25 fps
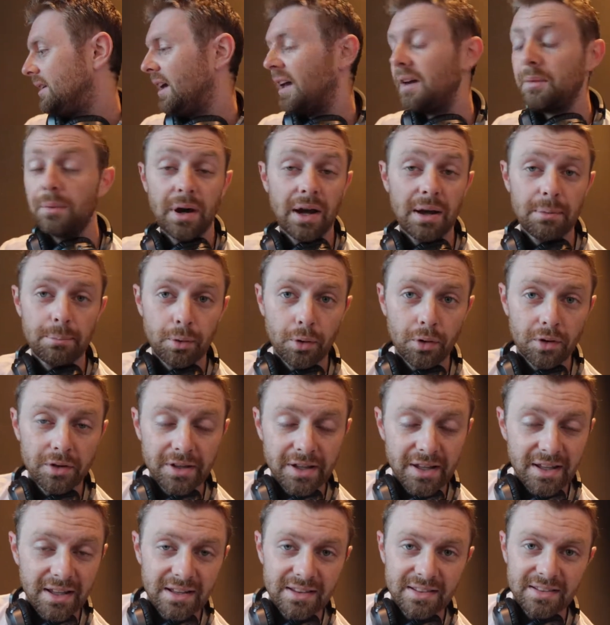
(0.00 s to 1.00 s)
And when I pulled
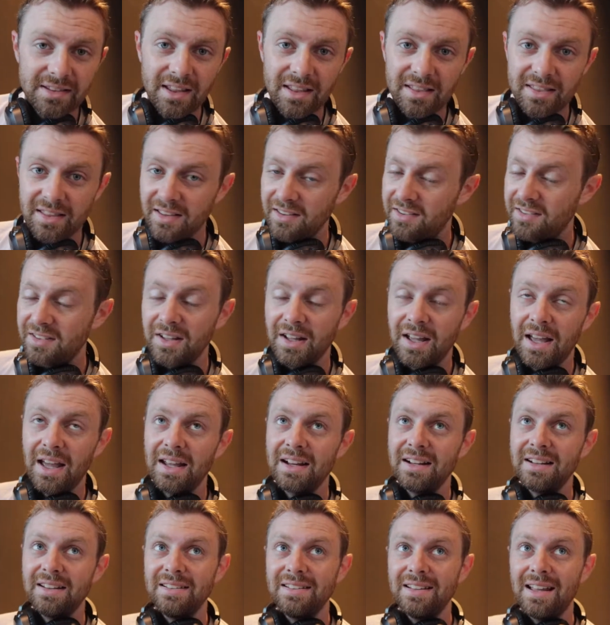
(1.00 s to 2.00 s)
in, they still
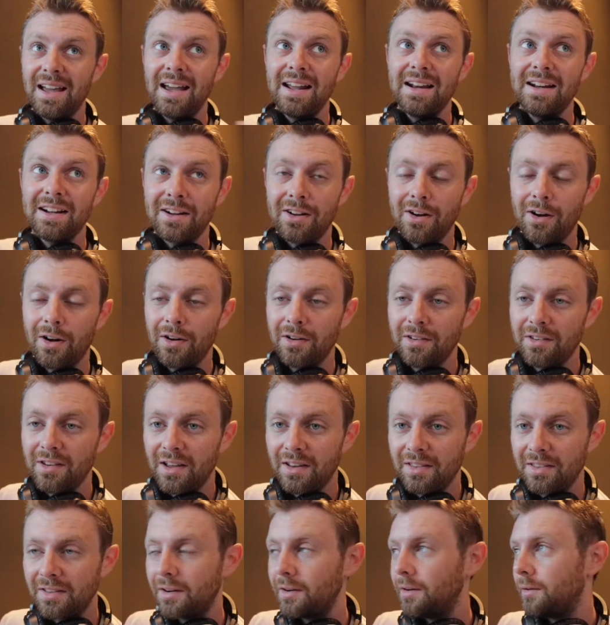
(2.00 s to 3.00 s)
had a line of cars
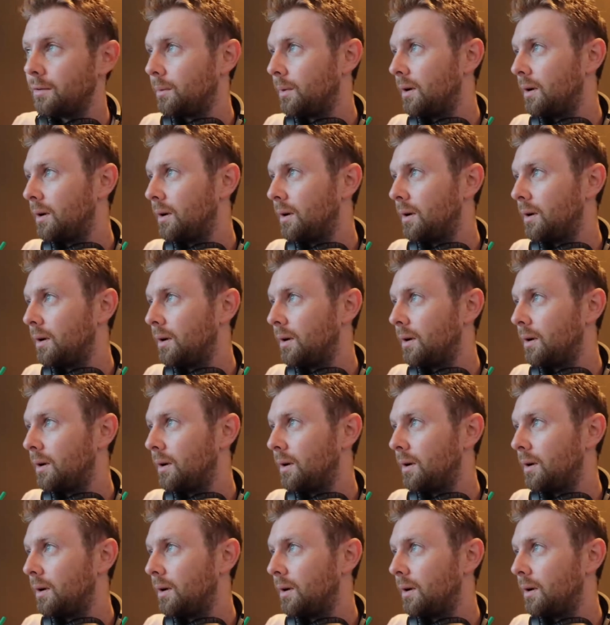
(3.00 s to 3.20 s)
out there as